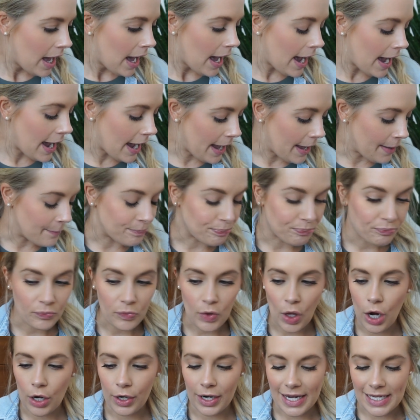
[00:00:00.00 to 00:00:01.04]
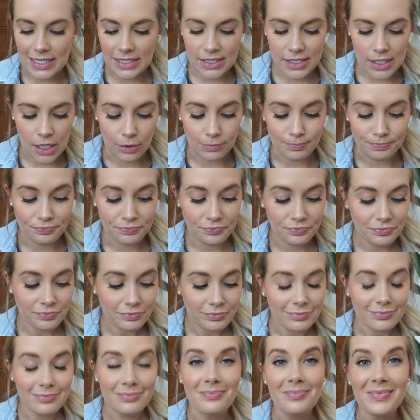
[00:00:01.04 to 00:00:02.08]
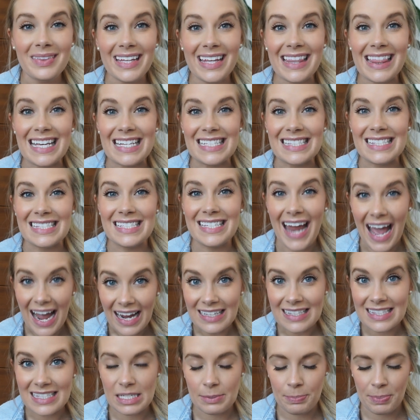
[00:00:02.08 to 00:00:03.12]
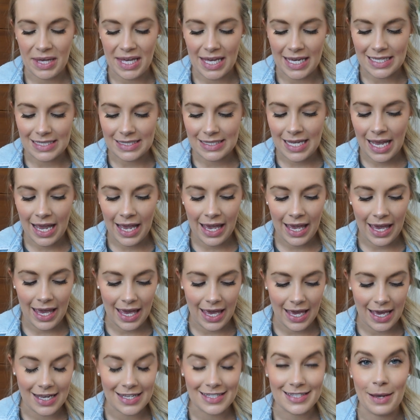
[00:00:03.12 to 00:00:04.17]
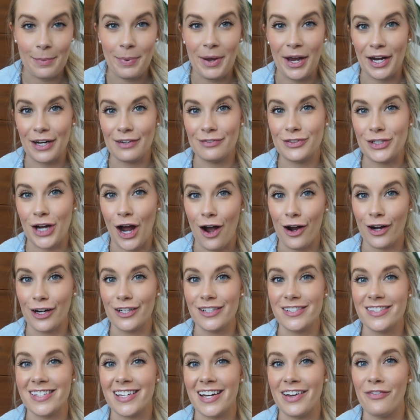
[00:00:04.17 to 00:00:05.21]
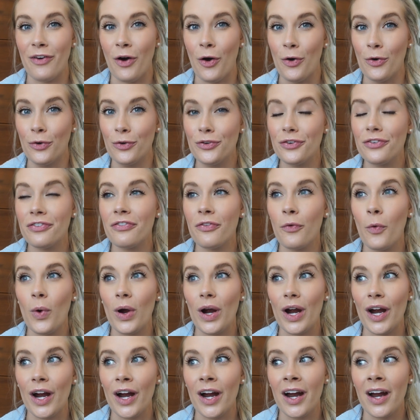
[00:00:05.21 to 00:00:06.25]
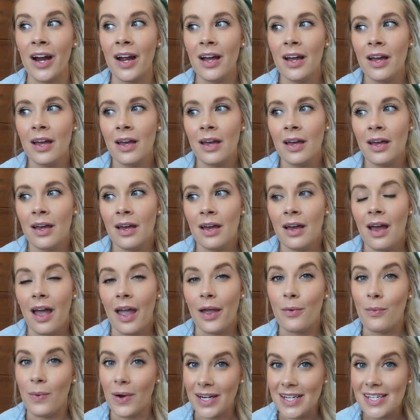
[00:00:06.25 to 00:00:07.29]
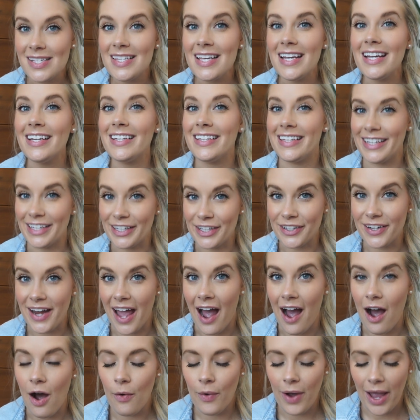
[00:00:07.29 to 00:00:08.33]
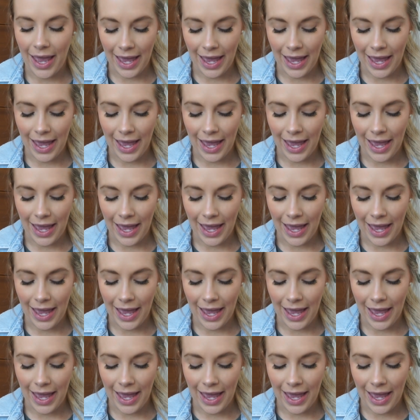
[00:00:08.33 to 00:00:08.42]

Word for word: Um, all right, so this next piece is a pair of joggers that I've owned for, I wanna say a year now.